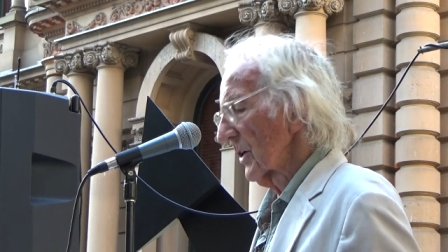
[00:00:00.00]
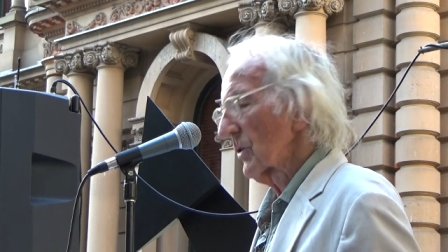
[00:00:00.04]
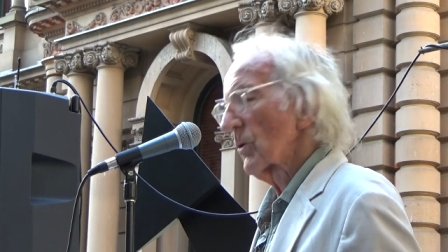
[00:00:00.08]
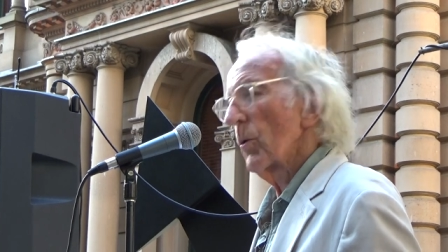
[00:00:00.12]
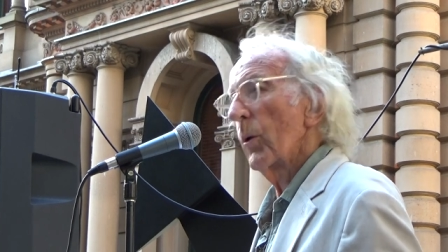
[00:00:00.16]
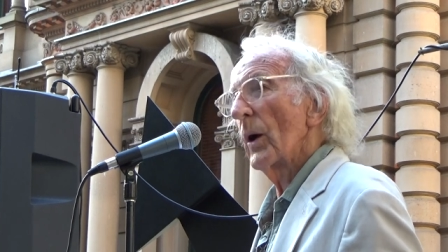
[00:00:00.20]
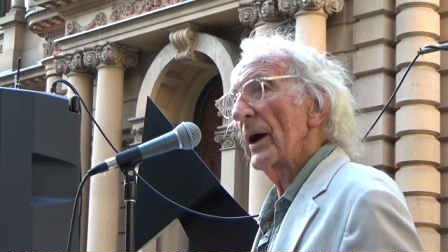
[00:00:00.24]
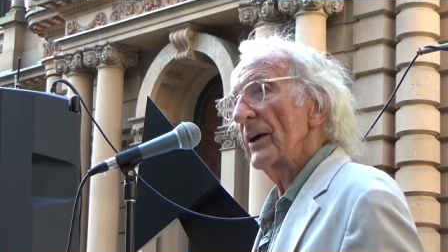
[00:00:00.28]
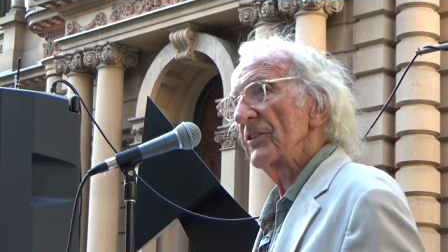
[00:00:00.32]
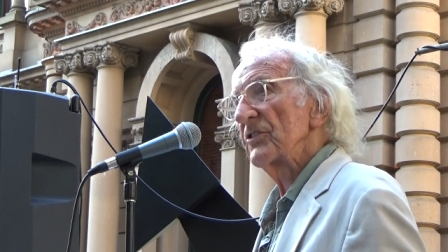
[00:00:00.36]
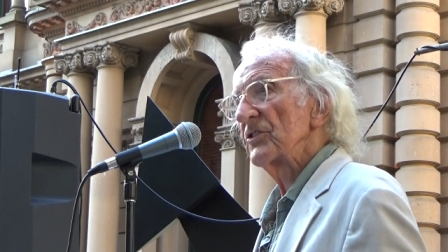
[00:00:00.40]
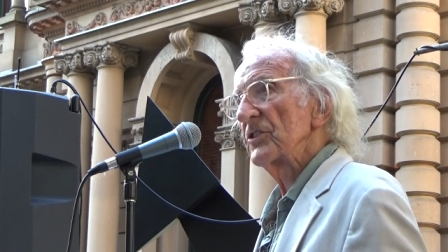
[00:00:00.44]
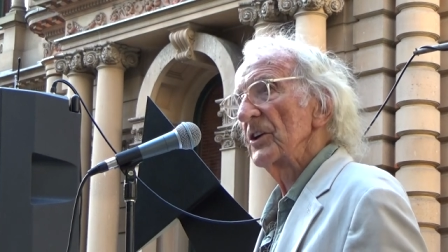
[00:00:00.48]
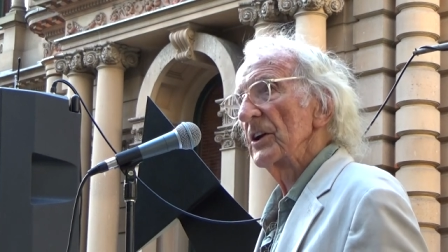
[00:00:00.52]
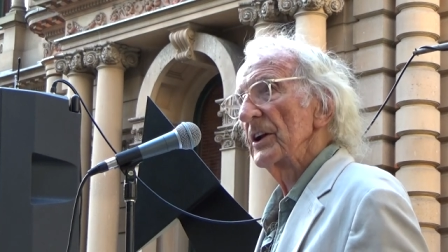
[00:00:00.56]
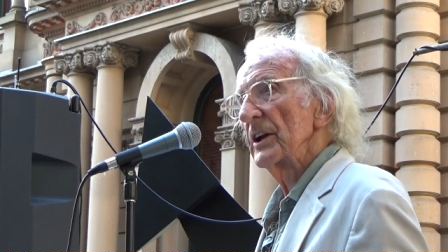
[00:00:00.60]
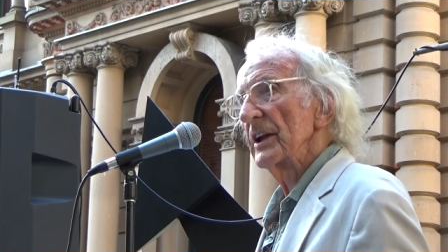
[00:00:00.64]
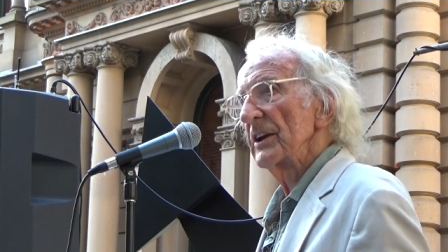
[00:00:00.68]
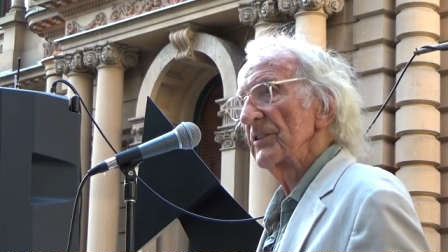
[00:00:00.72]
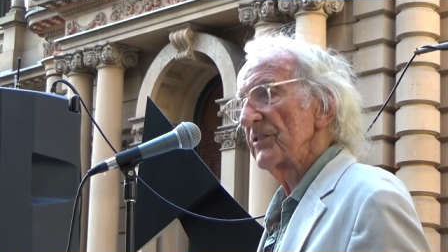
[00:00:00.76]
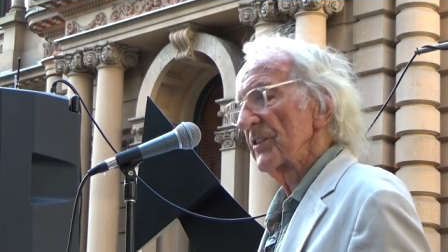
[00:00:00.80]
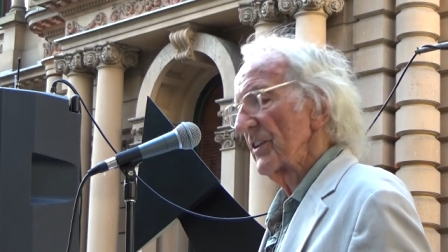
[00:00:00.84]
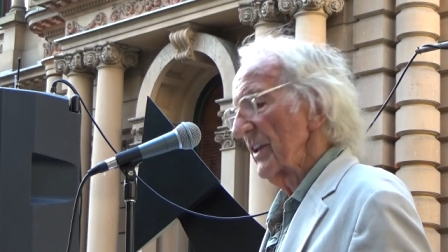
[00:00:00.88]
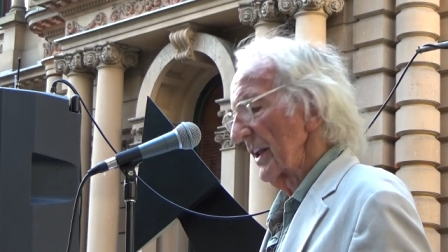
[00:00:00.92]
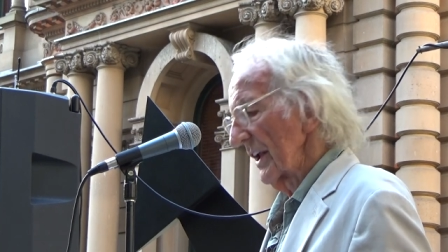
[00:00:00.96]
The
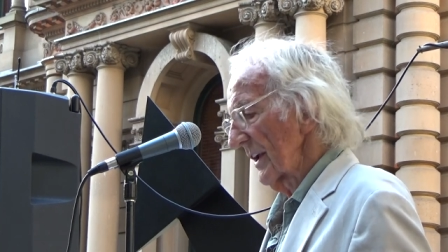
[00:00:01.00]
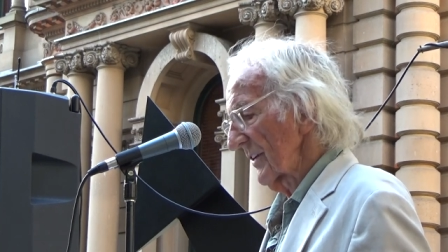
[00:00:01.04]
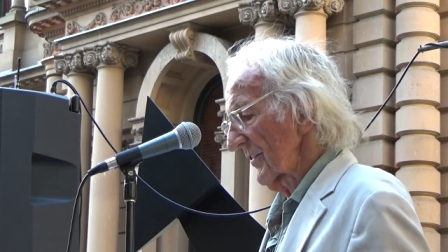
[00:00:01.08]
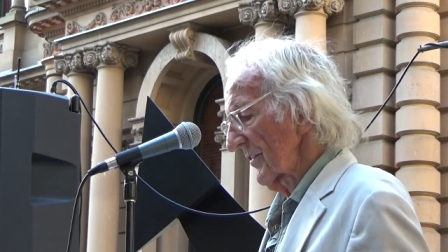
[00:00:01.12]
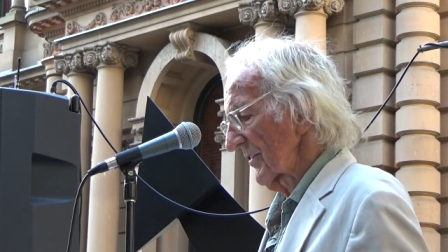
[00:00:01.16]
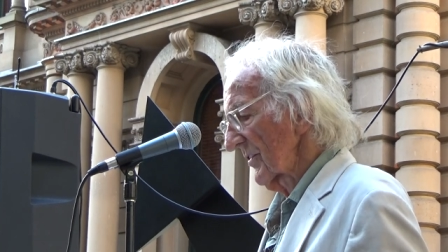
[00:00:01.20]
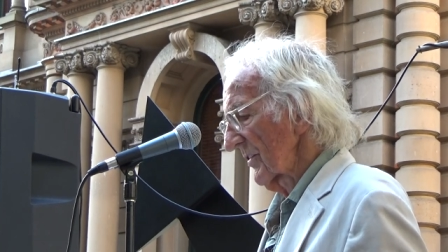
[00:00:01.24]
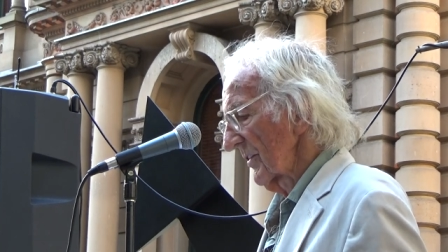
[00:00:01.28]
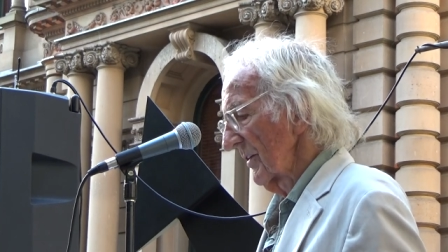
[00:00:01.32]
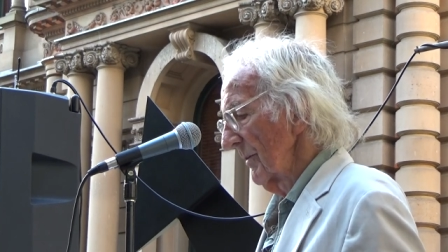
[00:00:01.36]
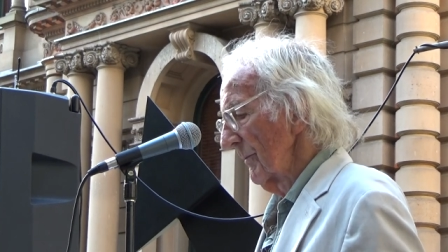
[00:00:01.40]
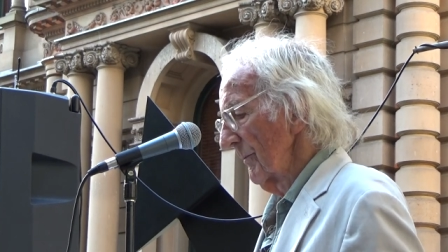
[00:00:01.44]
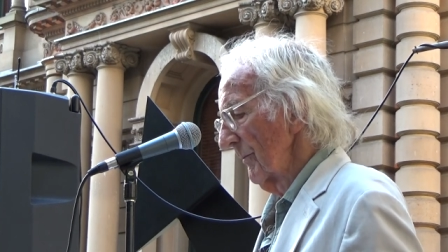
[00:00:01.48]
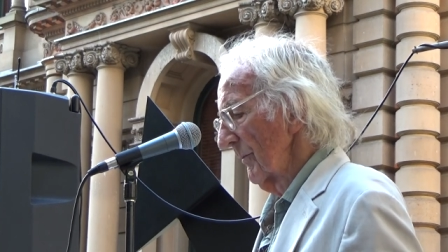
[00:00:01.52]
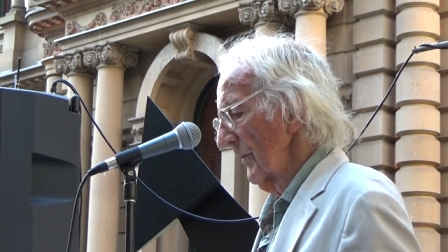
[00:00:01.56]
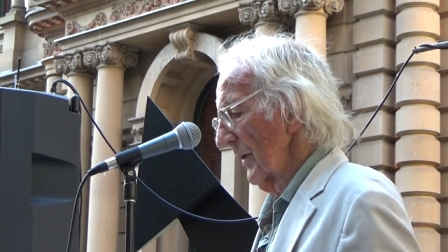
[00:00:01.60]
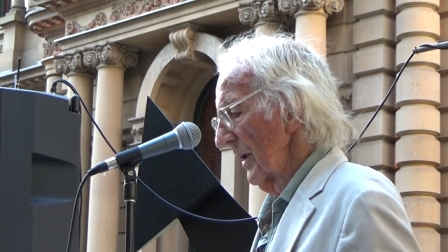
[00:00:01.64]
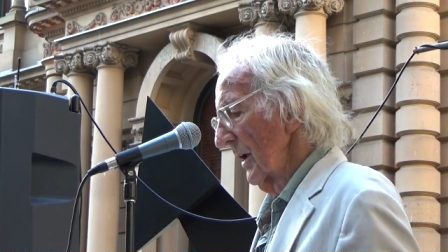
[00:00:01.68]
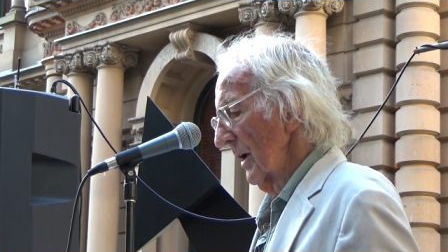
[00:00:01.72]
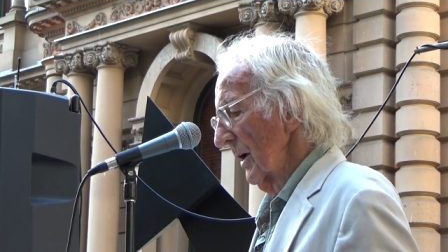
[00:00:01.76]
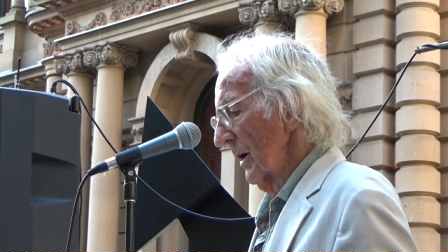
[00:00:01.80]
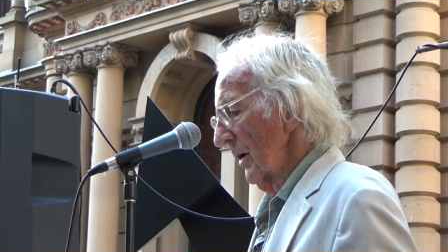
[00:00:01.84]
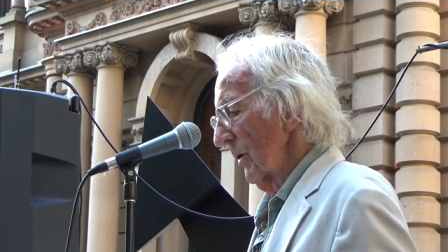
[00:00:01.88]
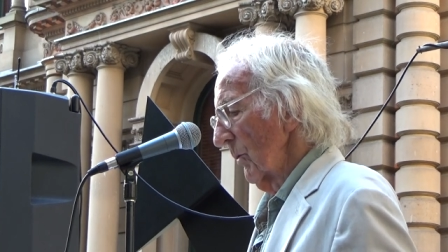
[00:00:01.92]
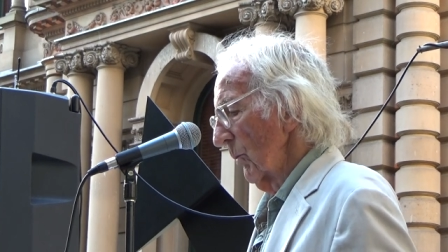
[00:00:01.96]
question is this,
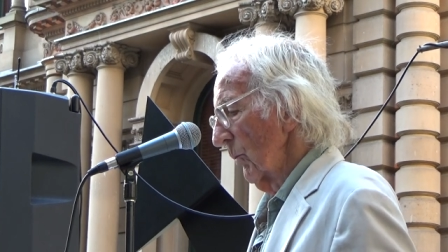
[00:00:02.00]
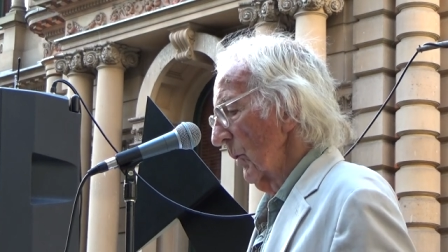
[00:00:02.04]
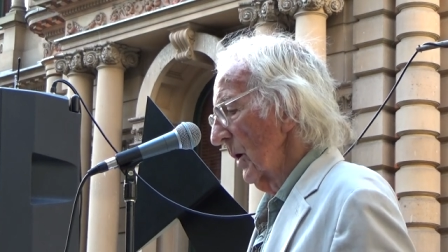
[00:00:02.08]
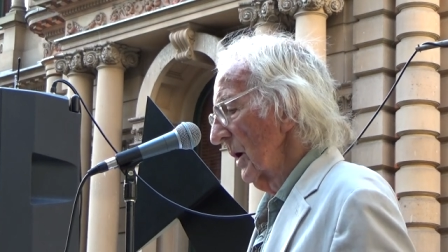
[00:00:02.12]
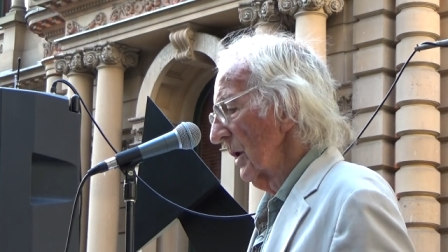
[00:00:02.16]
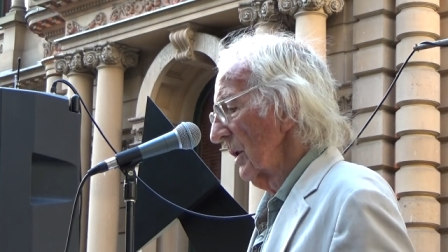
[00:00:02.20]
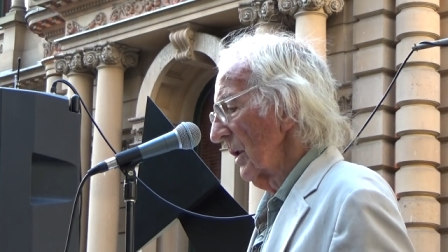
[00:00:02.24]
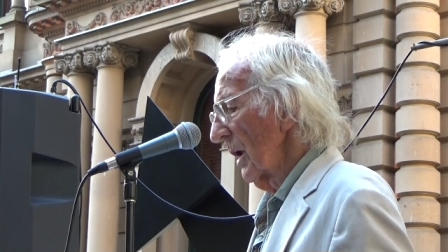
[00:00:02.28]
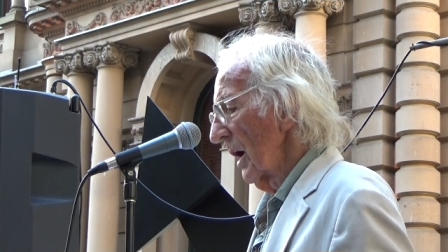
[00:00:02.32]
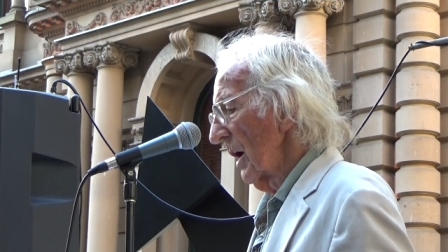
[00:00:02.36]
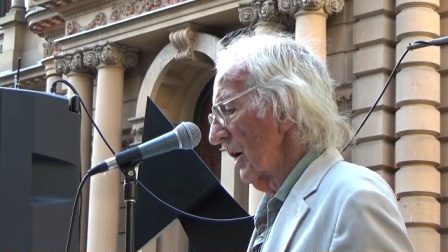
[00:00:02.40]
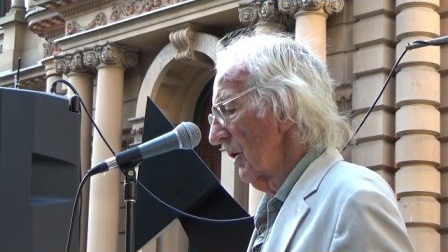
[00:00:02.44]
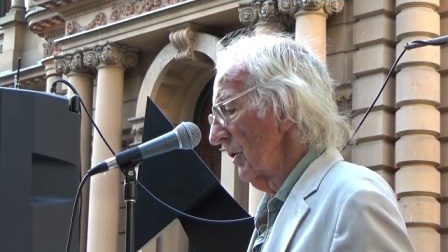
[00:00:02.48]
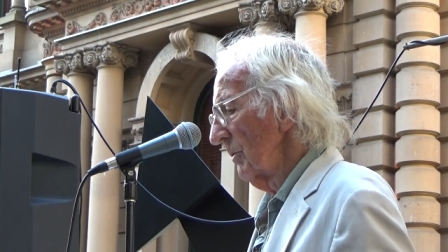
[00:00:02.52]
will